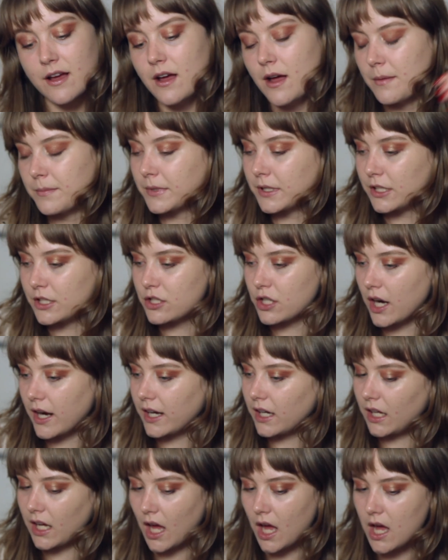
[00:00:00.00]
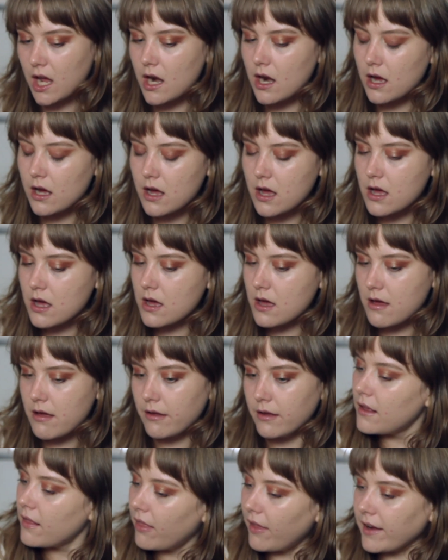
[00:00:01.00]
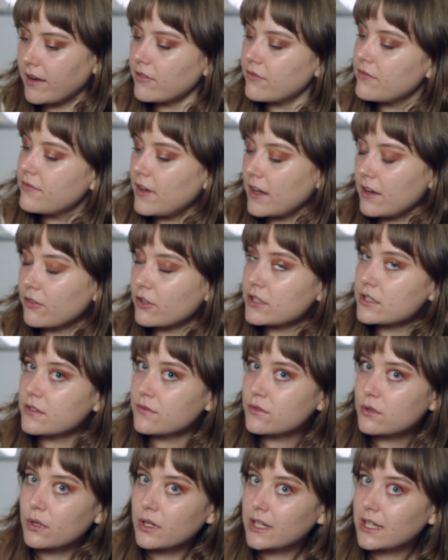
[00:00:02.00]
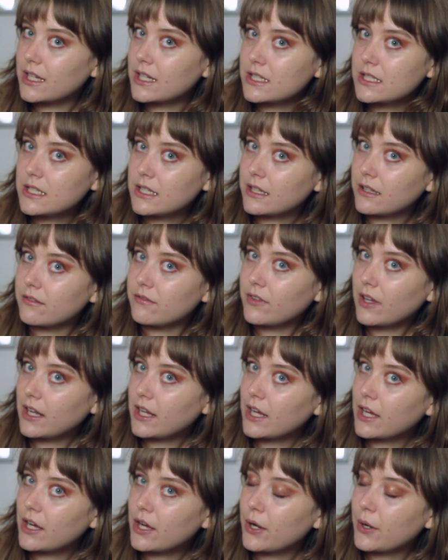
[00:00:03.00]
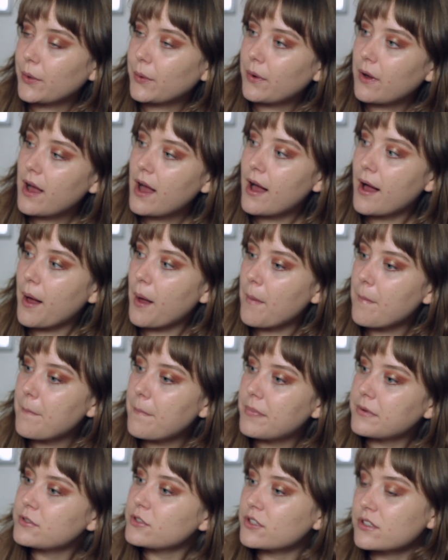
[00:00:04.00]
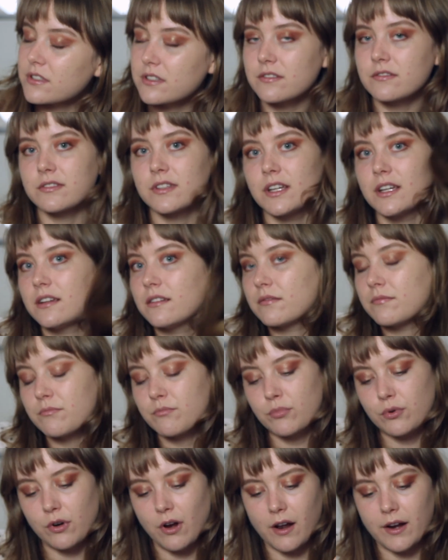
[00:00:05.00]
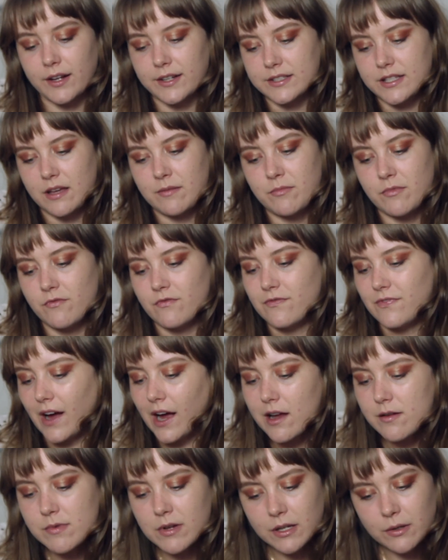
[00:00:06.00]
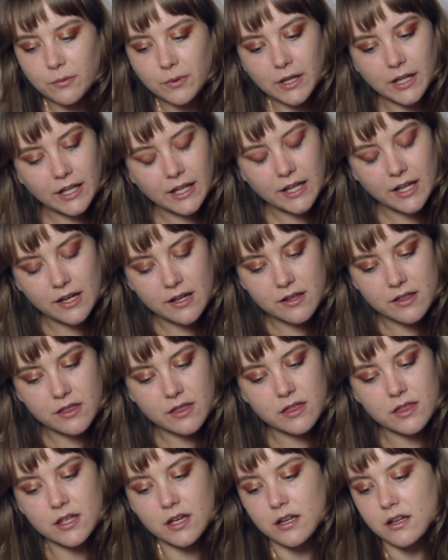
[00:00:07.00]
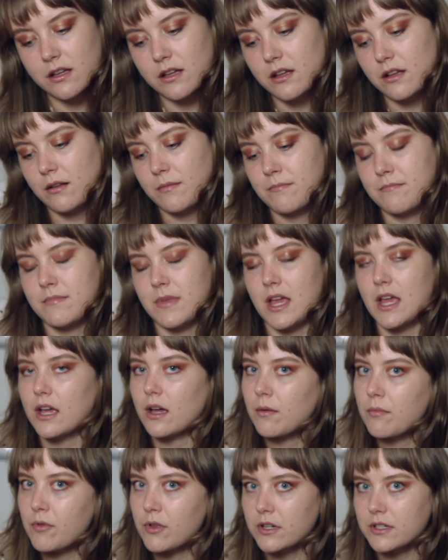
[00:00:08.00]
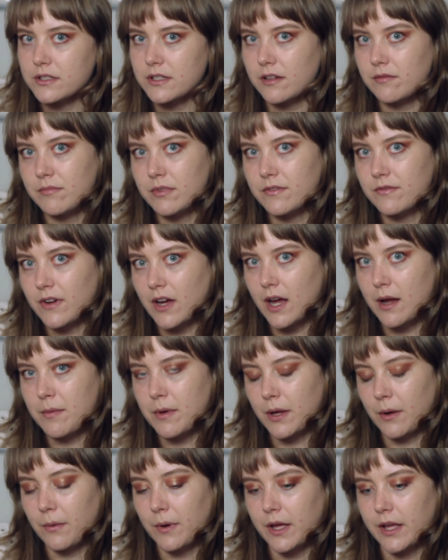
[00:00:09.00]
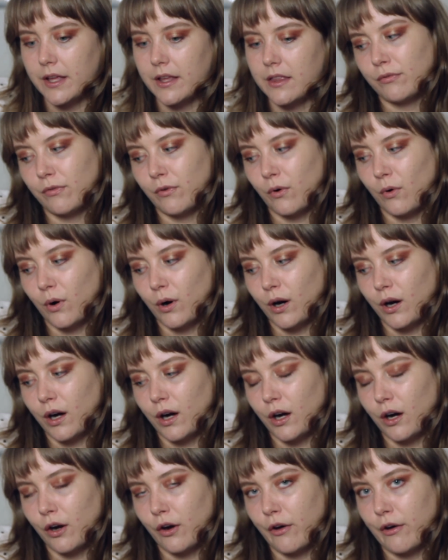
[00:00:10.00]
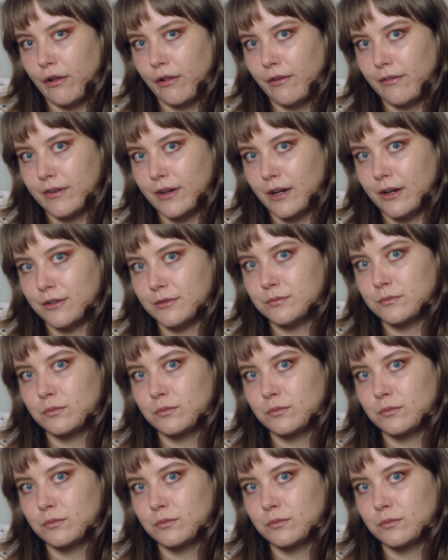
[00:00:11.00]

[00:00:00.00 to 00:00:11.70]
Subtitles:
I'm gonna try and get a, like, favorites of 2018 video up. Just of, like, products I've been vibing with, makeup looks I've been vibing with for all of y'all.